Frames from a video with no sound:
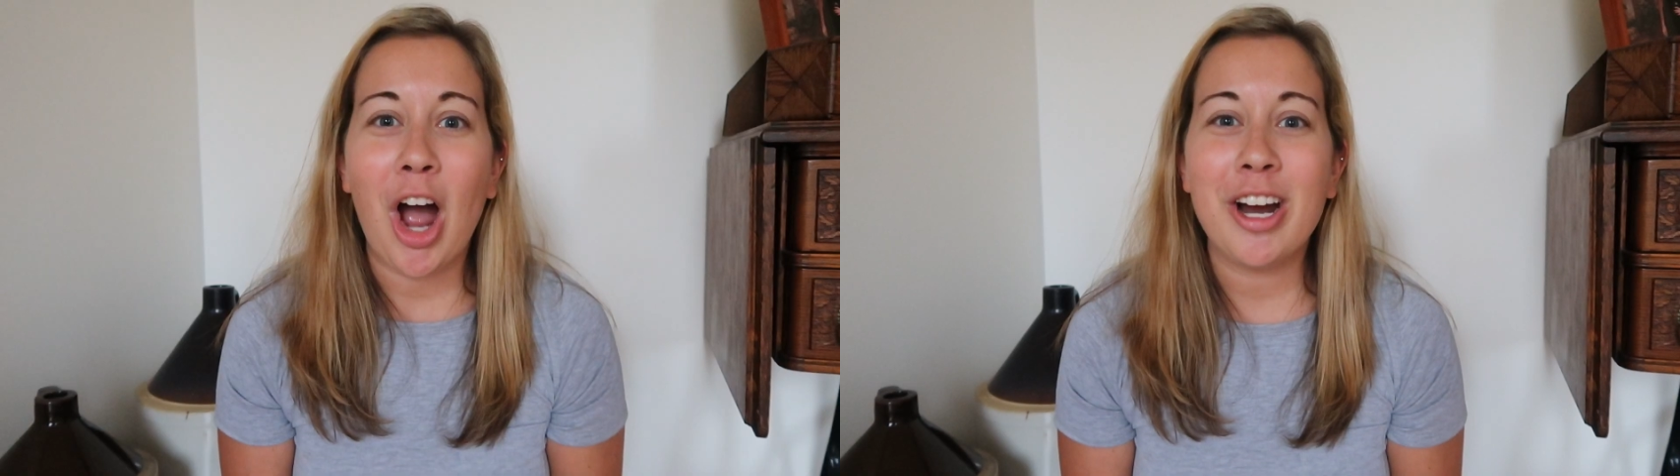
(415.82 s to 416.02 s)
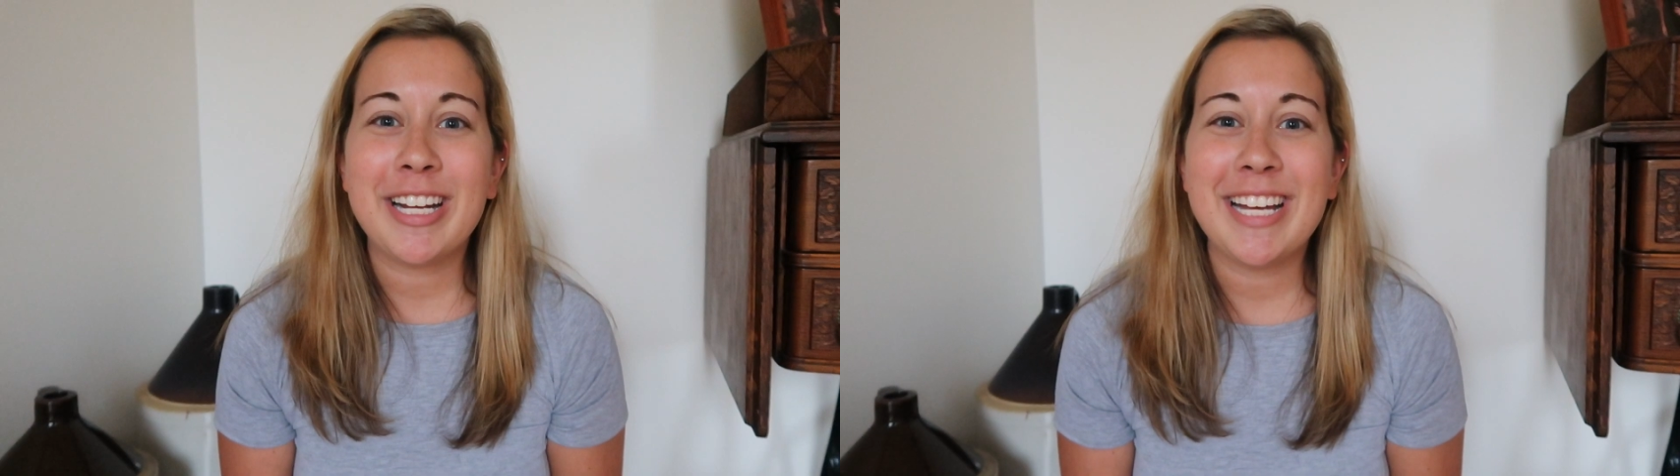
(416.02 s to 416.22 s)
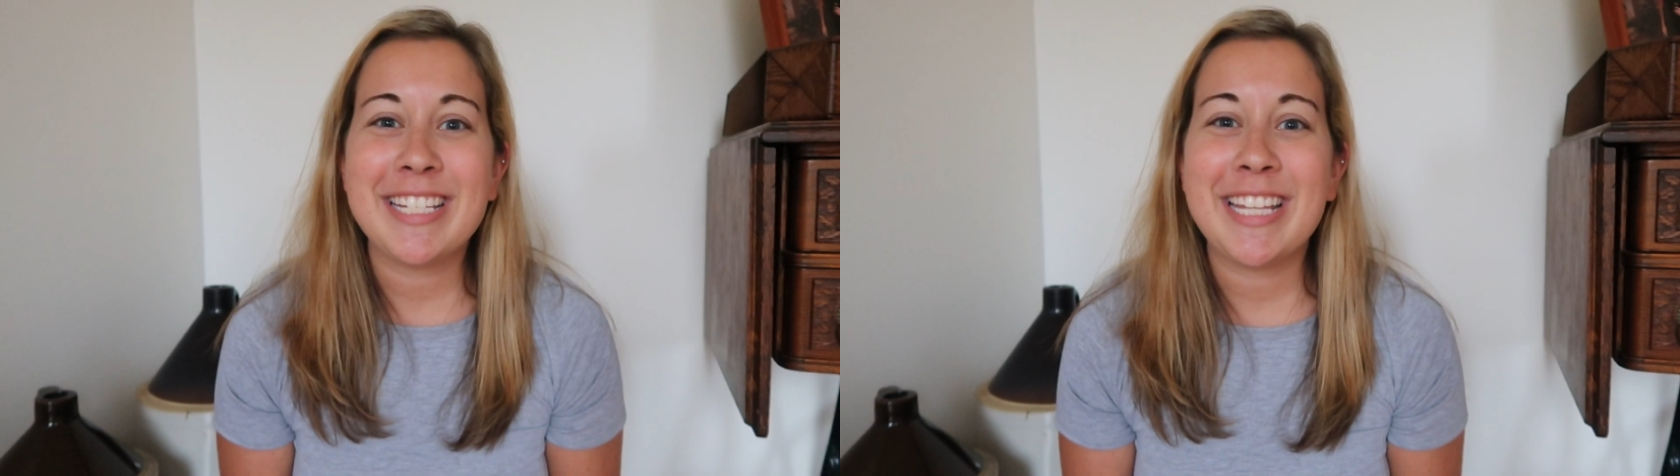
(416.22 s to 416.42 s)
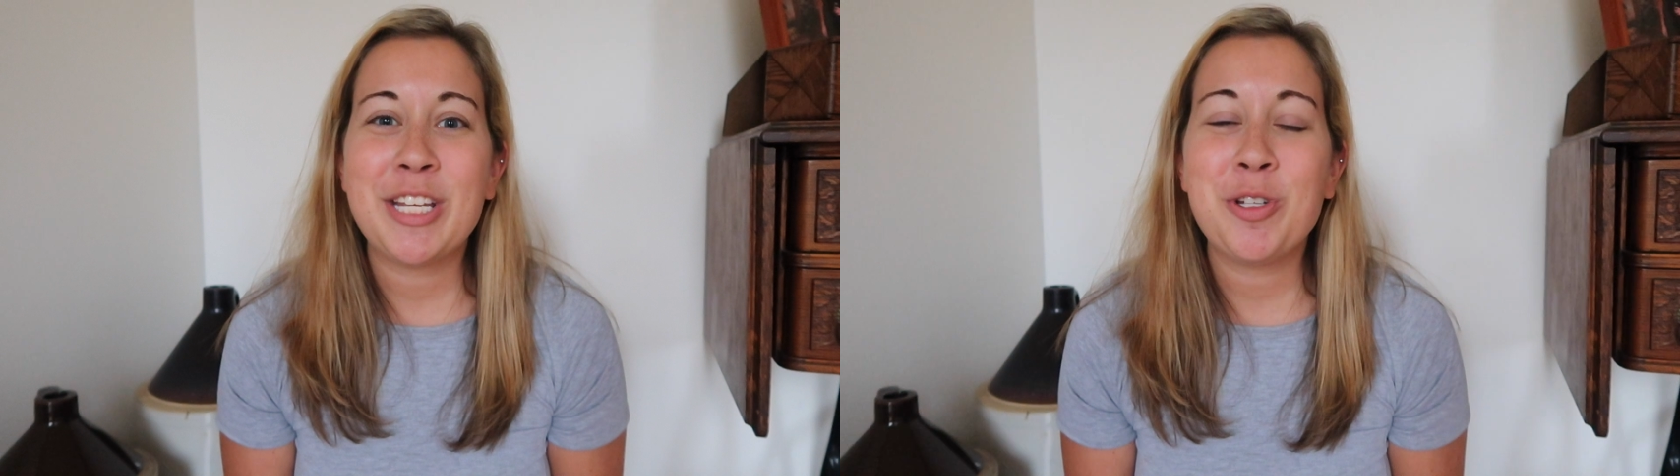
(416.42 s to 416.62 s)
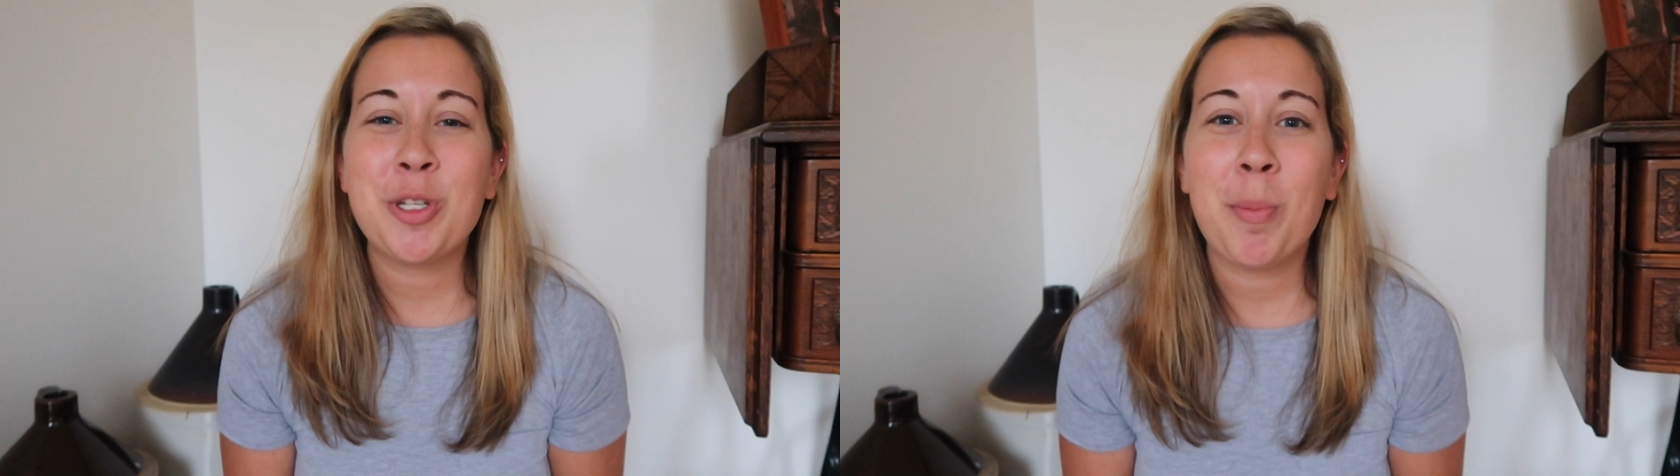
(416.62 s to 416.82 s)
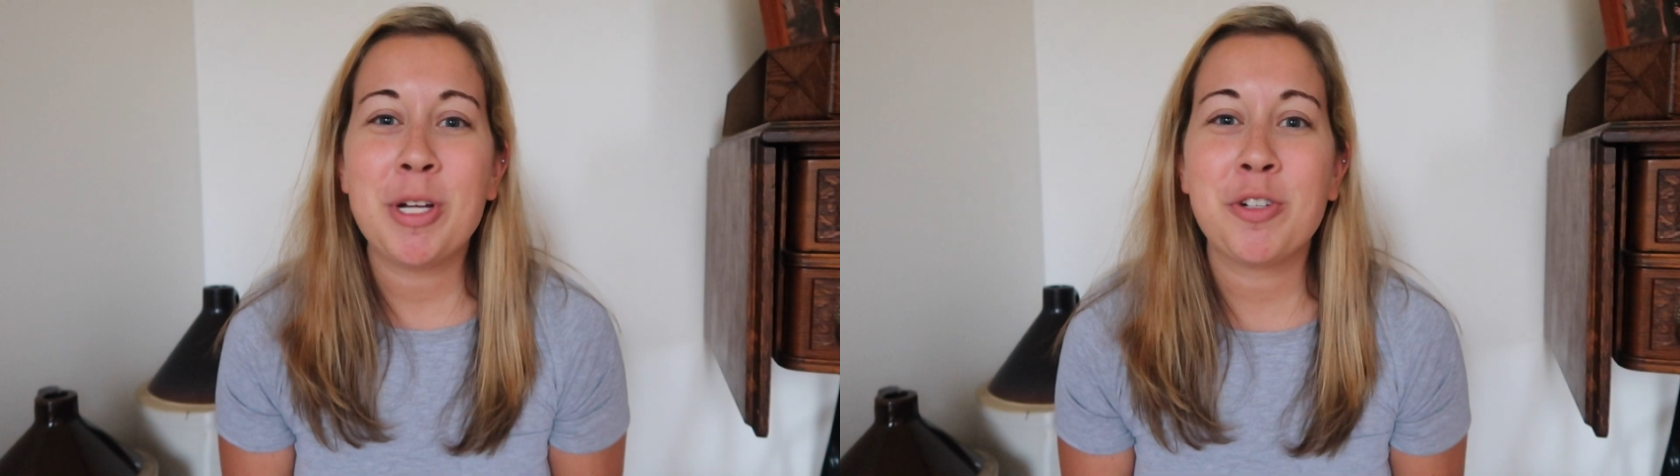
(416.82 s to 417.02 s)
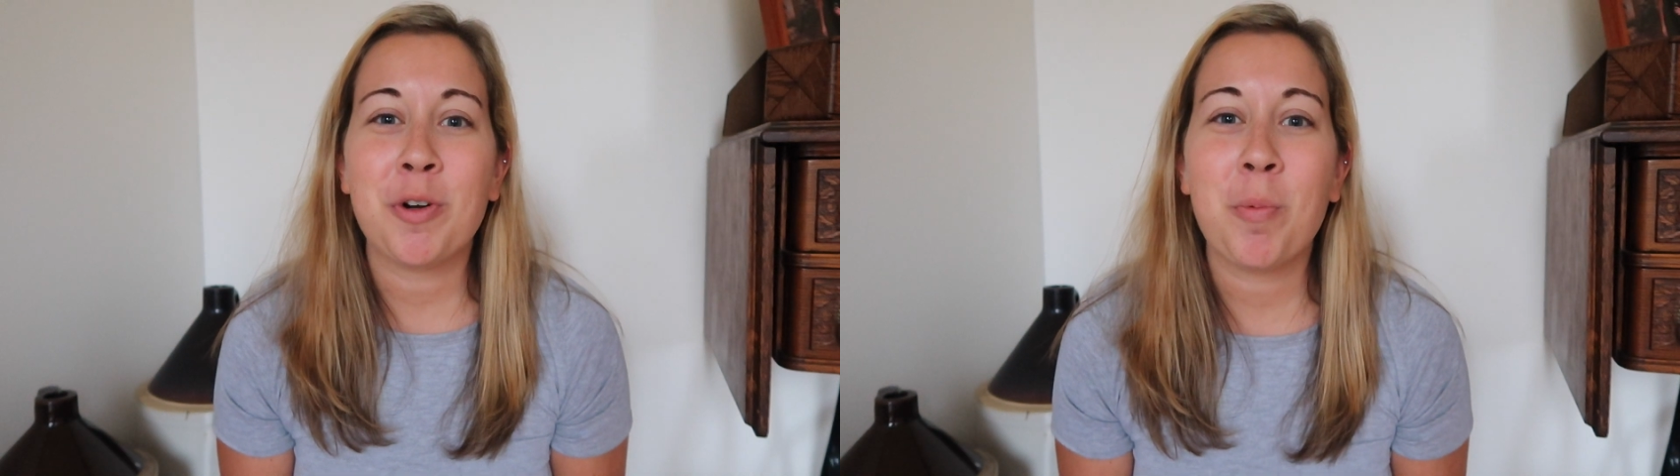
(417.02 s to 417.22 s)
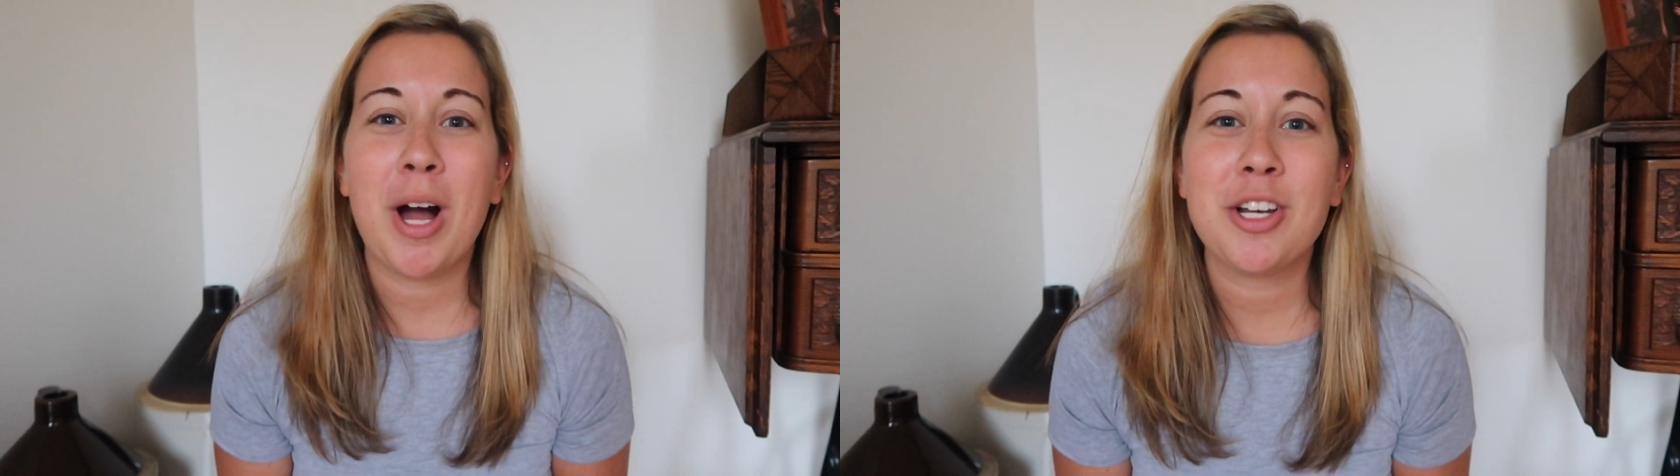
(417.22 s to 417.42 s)
All right guys, thank you so much
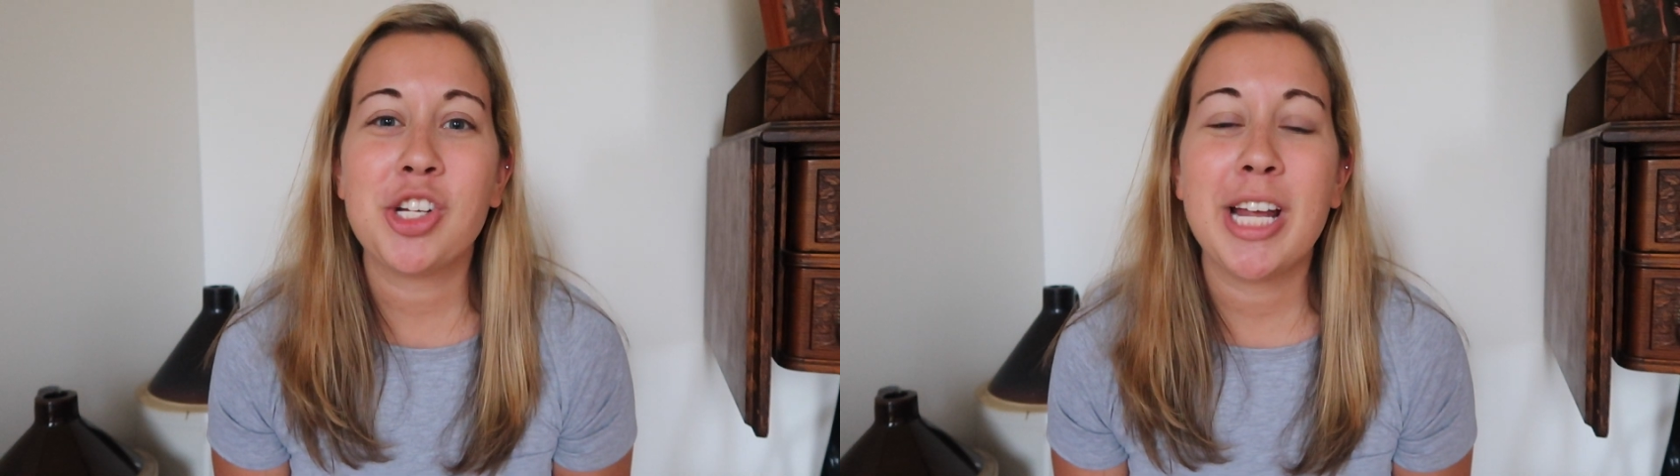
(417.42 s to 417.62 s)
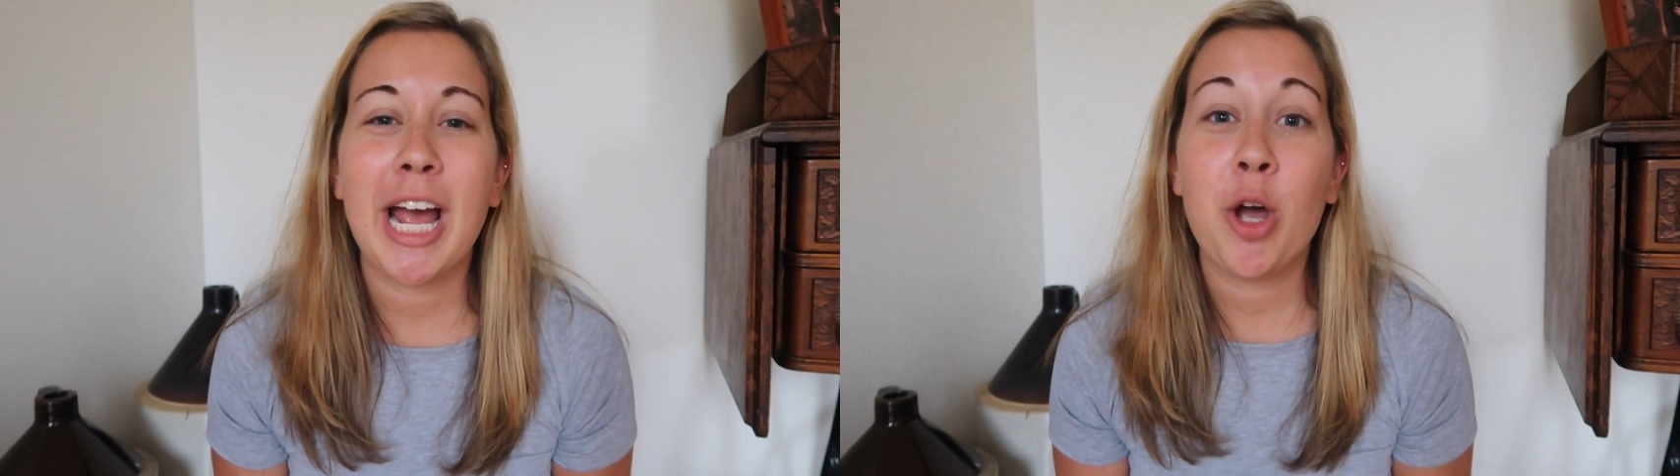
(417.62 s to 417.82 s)
for watching.